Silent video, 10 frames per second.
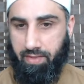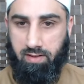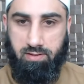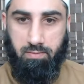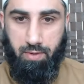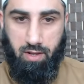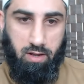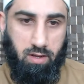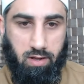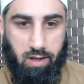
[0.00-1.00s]
Simple.
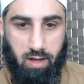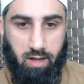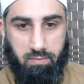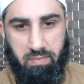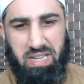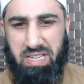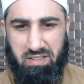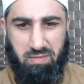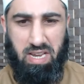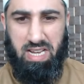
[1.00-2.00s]
Uh, many,
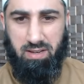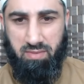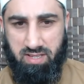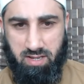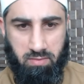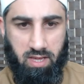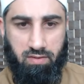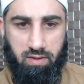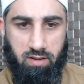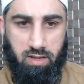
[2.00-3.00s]
many examples can be
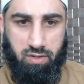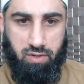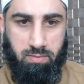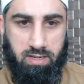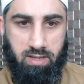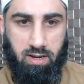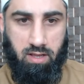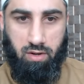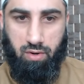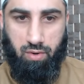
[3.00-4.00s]
given. It's just basically
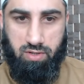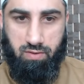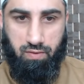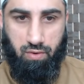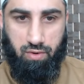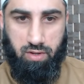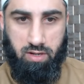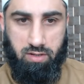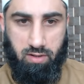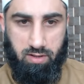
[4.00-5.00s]
the causes for the
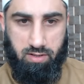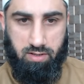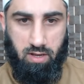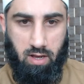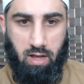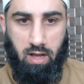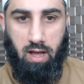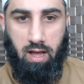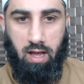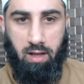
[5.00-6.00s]
results.
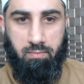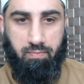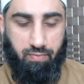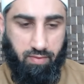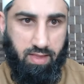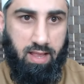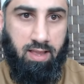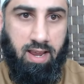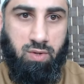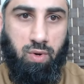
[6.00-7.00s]
Um, then the
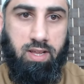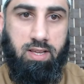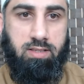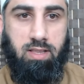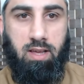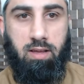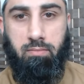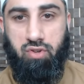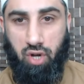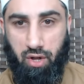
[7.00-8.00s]
next one is the
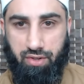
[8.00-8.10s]
shart.